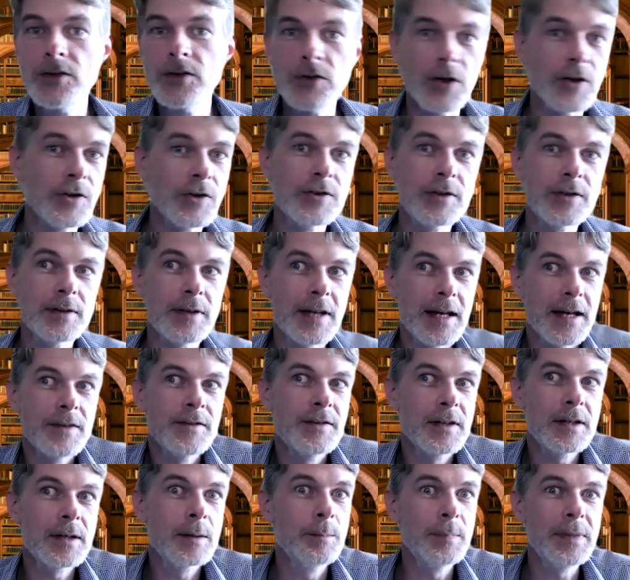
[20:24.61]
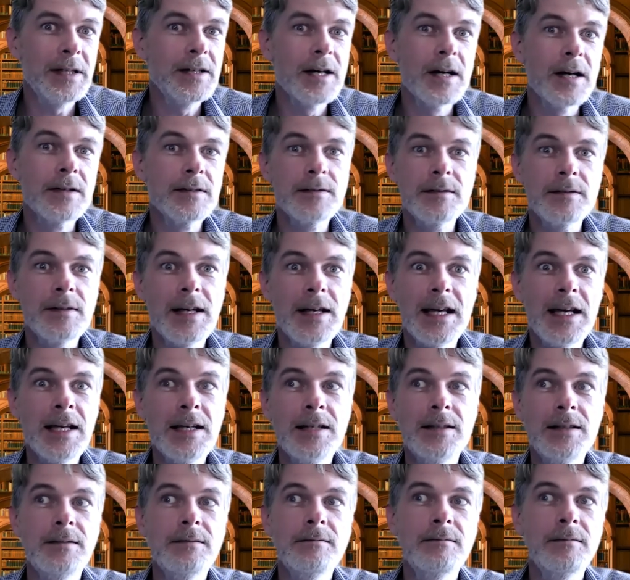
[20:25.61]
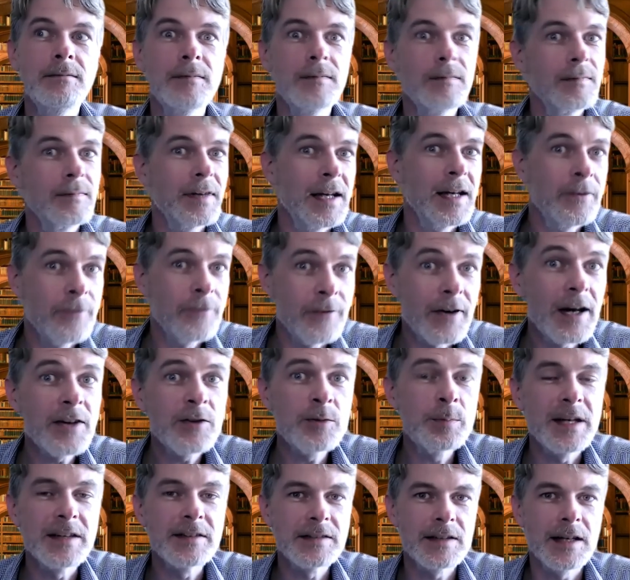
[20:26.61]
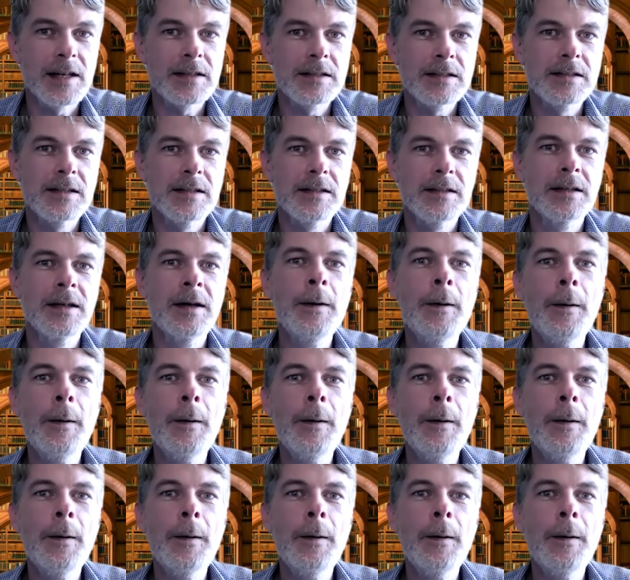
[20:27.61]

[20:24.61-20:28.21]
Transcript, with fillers: just as it can be done in a fast paced section.